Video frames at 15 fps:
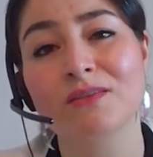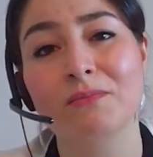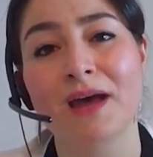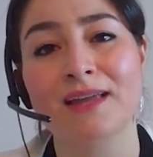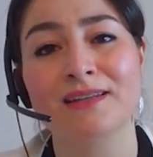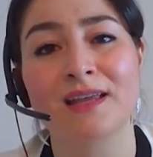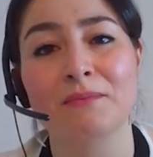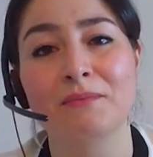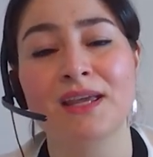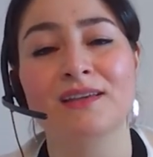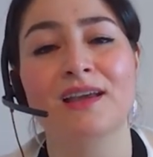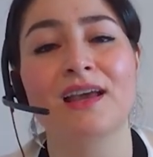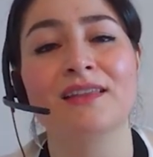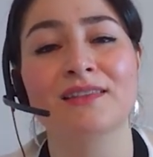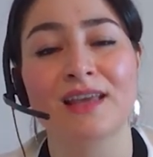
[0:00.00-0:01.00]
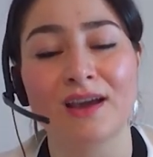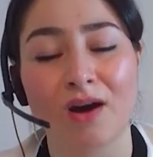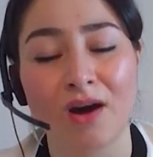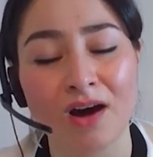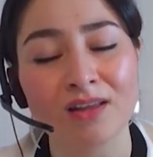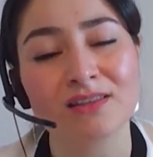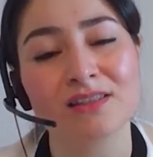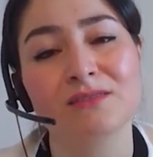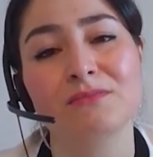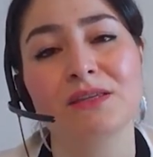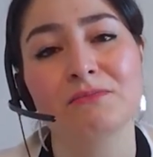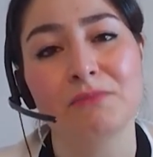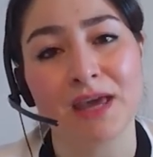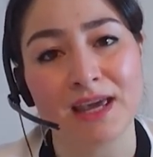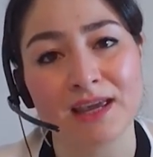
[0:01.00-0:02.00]
pandemic and they ought to be
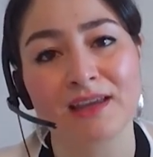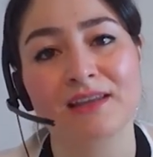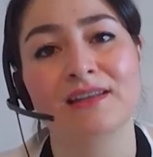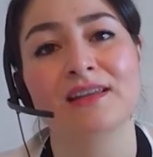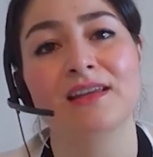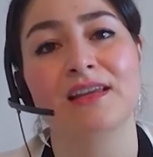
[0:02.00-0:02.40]
paid